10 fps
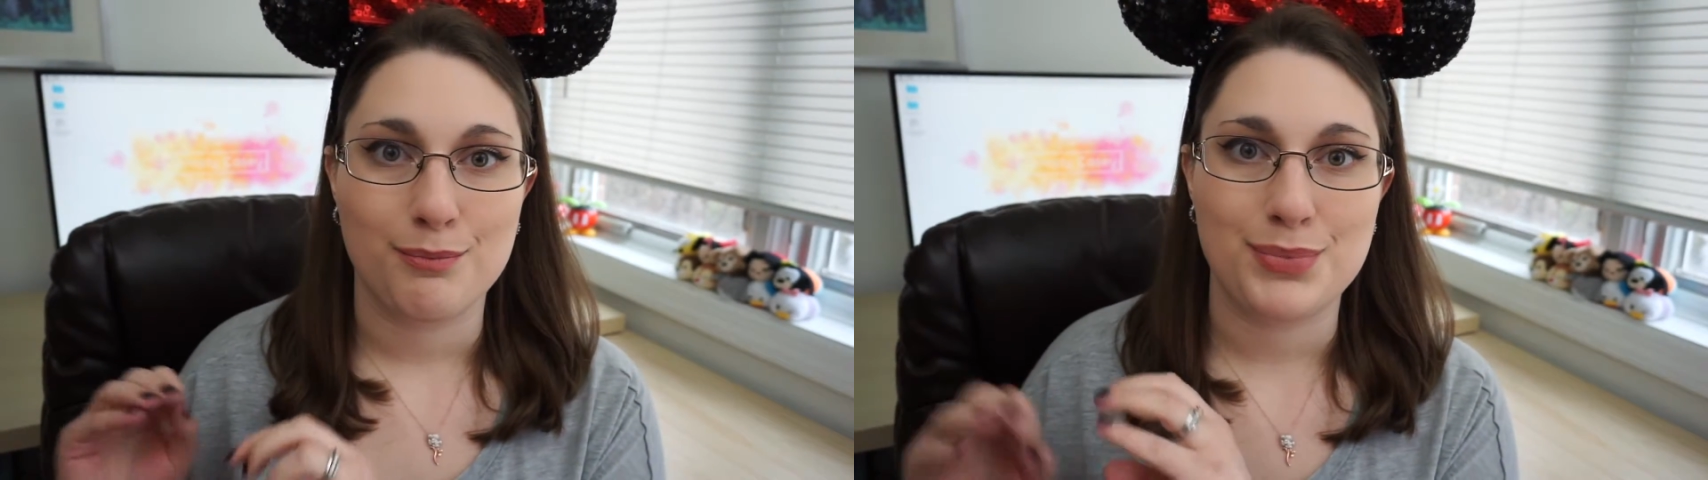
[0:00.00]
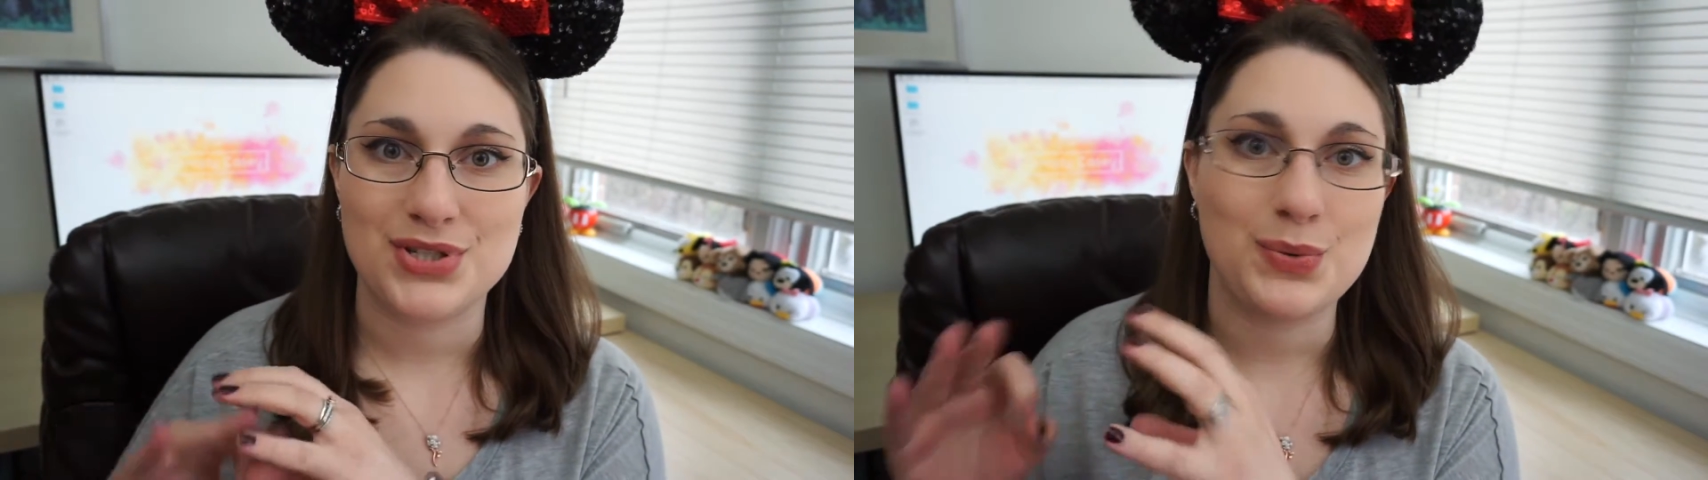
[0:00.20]

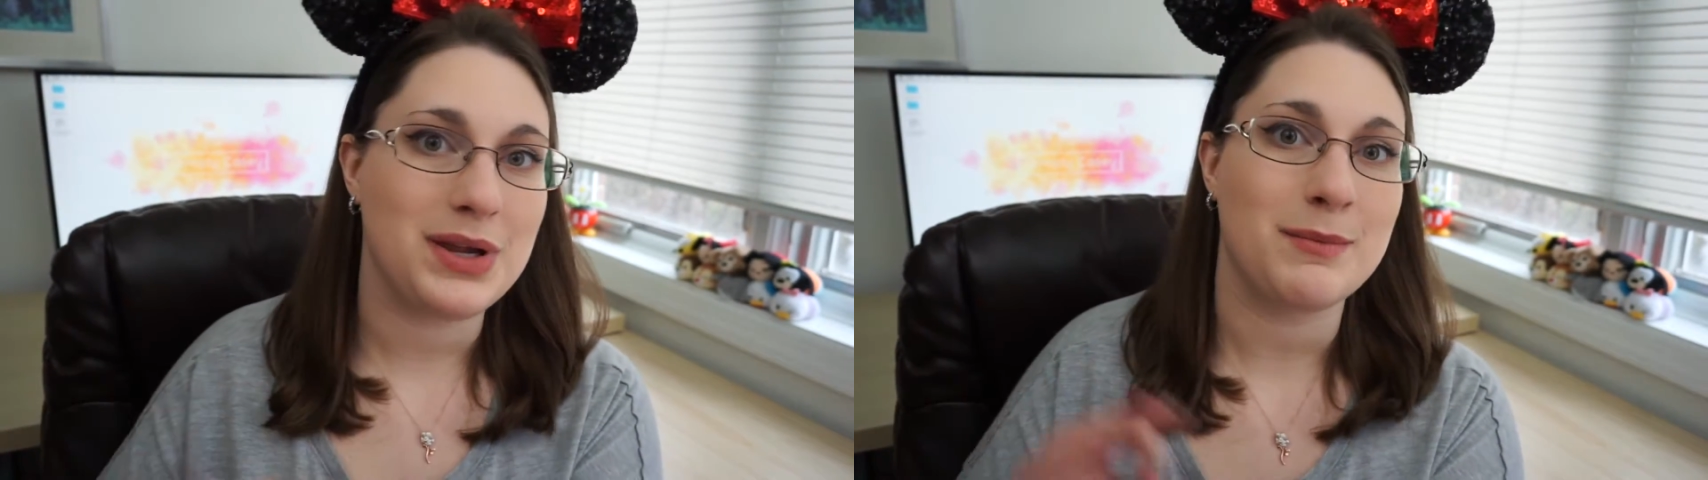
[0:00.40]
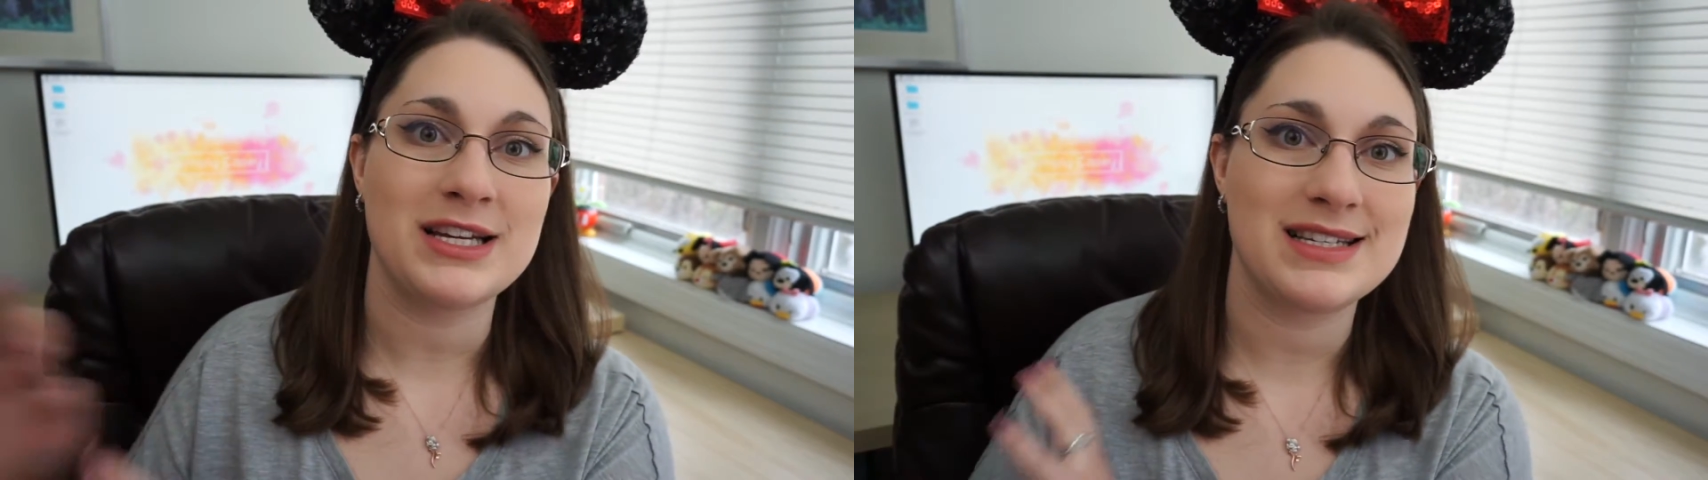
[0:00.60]

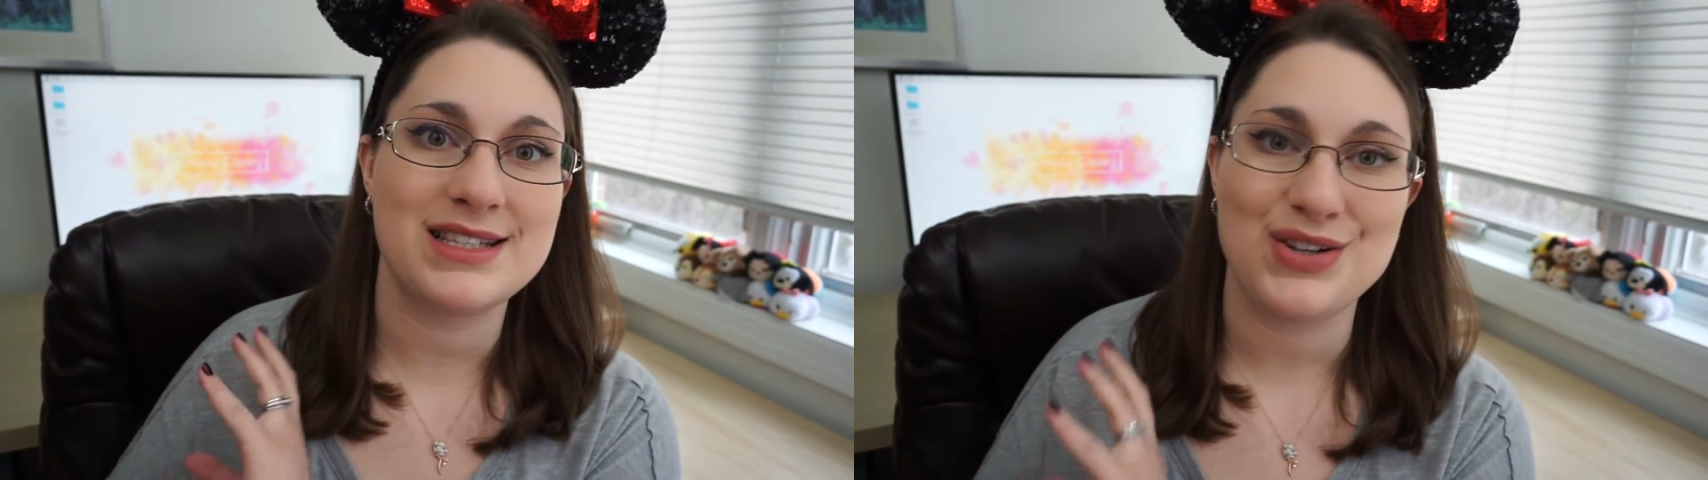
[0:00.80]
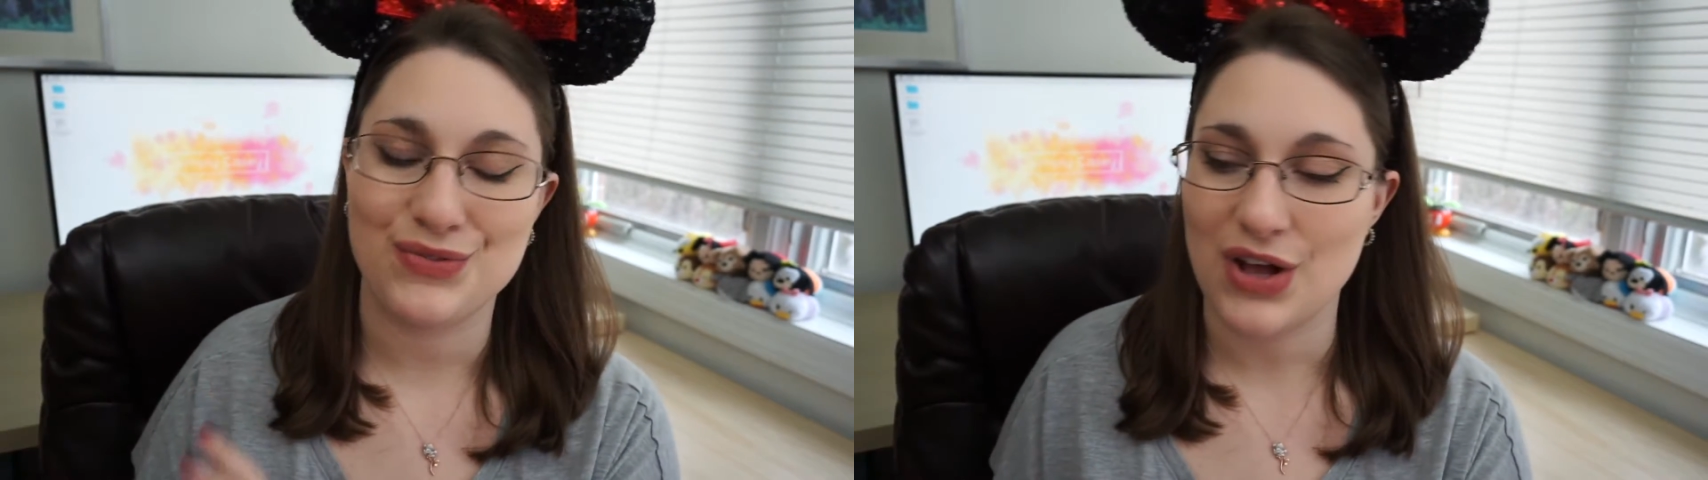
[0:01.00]
between my
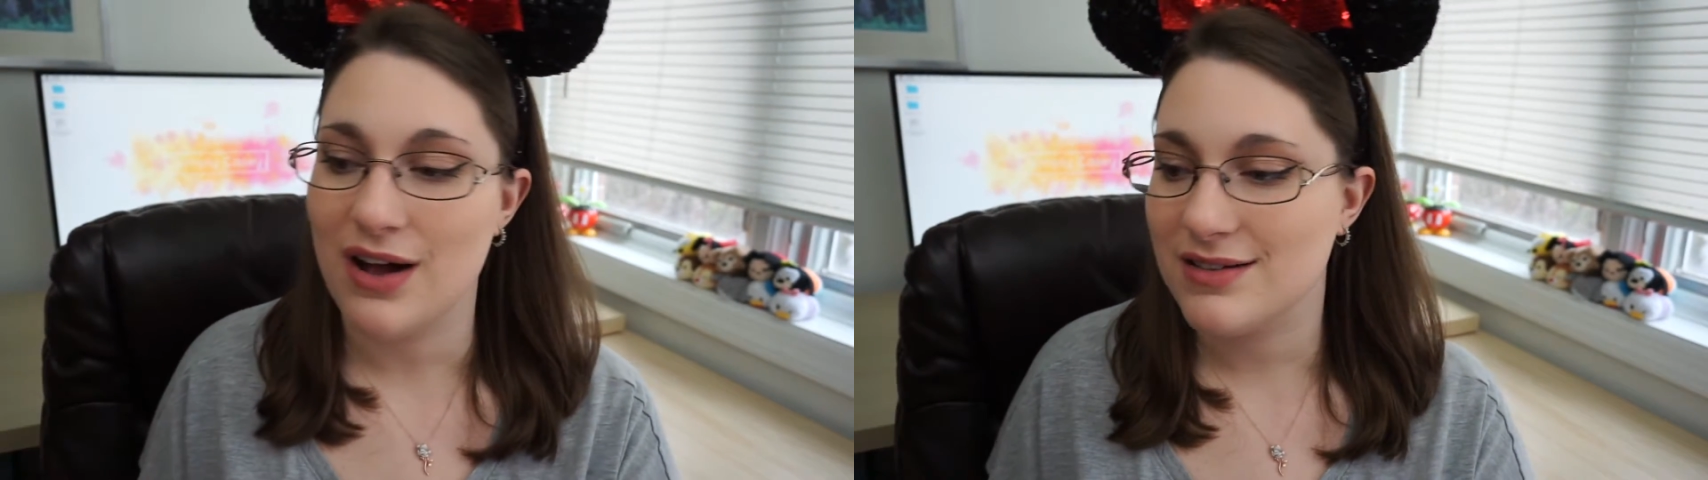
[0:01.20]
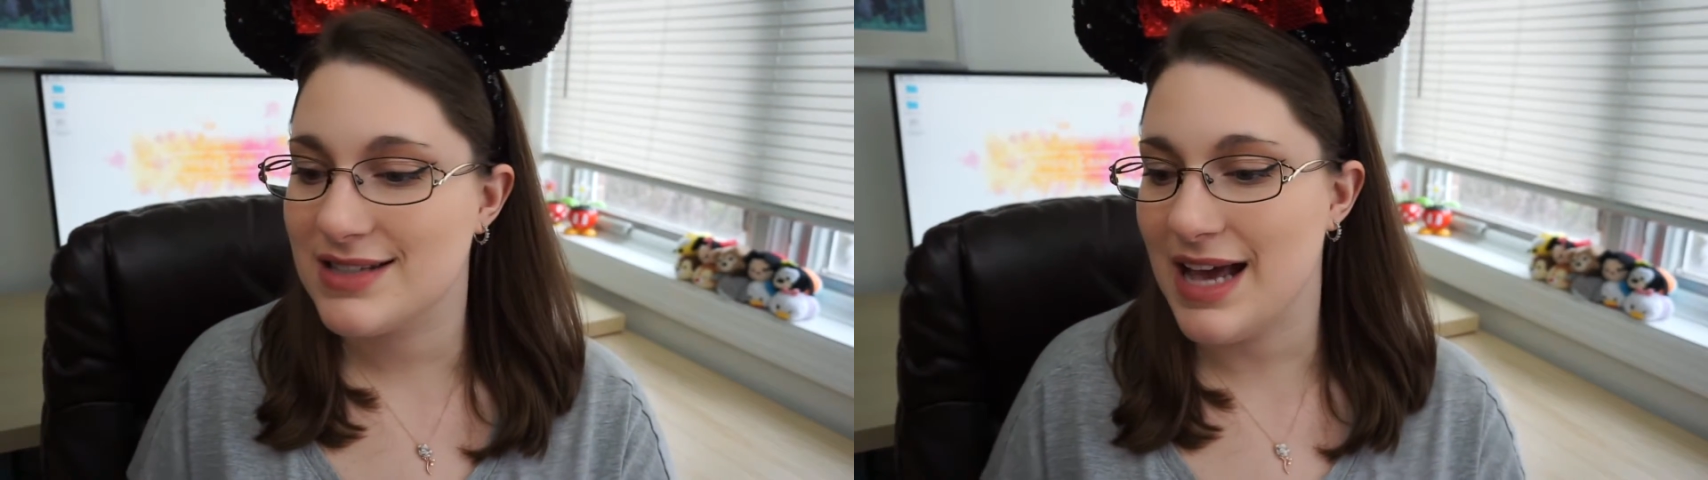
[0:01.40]
Disney
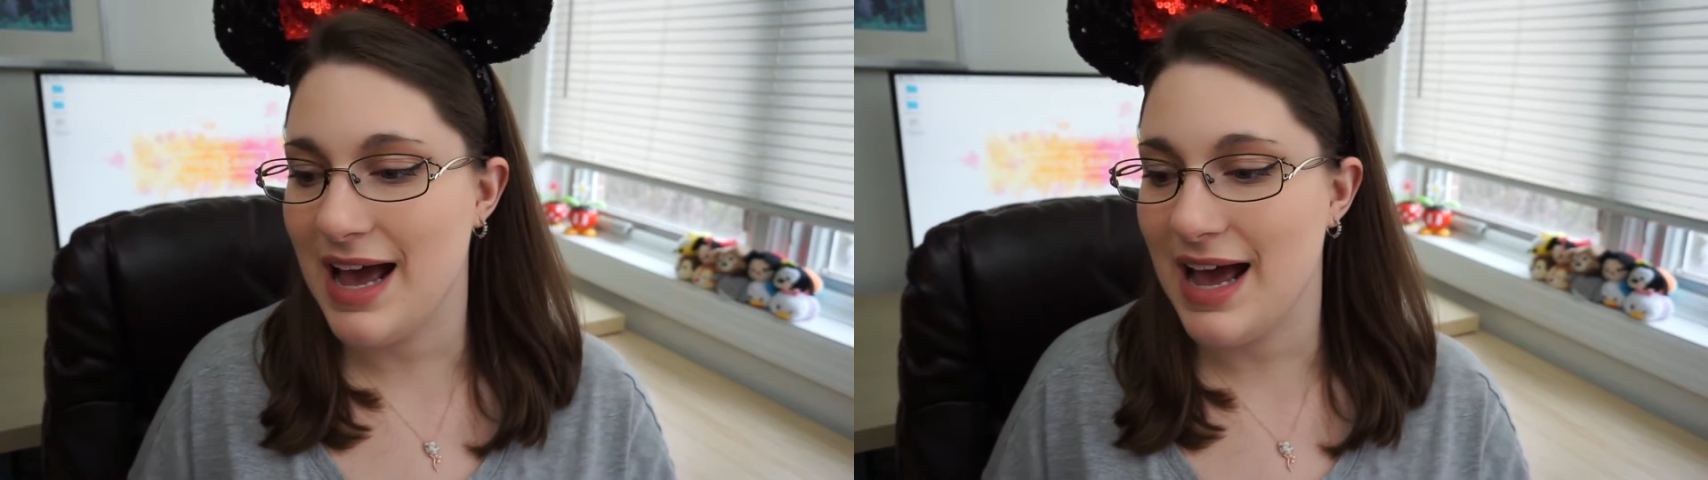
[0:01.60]
vlogs,